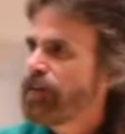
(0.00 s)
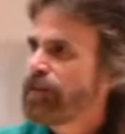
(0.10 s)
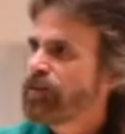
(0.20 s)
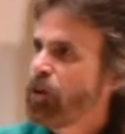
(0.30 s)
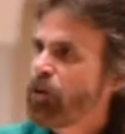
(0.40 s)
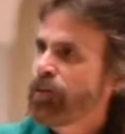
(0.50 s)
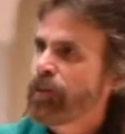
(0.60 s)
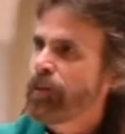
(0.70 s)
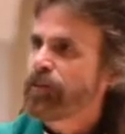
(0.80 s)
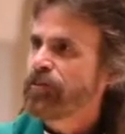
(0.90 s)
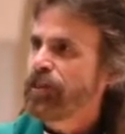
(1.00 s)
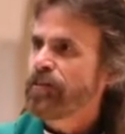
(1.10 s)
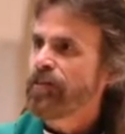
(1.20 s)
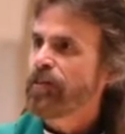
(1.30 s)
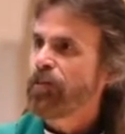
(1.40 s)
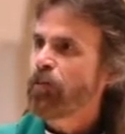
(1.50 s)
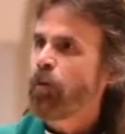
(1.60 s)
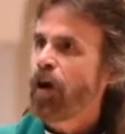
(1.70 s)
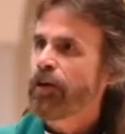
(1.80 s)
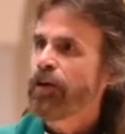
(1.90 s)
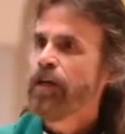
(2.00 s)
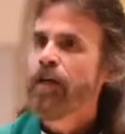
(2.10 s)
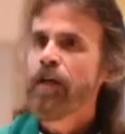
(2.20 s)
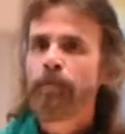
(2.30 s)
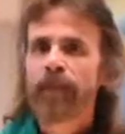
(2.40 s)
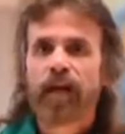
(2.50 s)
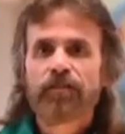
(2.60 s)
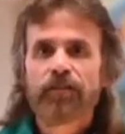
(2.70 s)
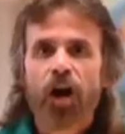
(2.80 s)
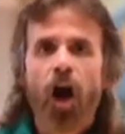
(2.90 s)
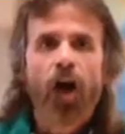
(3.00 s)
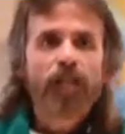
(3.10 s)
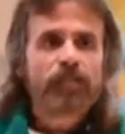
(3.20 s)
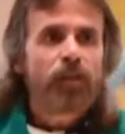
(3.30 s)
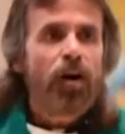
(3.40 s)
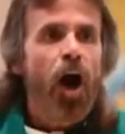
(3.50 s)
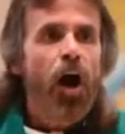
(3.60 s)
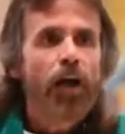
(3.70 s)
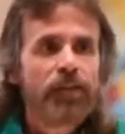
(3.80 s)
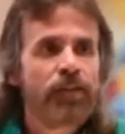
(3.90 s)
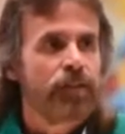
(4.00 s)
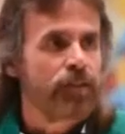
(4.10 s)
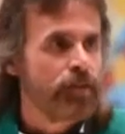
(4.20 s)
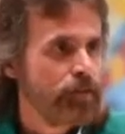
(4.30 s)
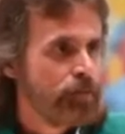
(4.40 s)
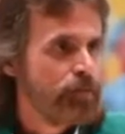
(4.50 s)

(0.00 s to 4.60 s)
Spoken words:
about this whole thing about Jesus on the water because their hearts are hardened.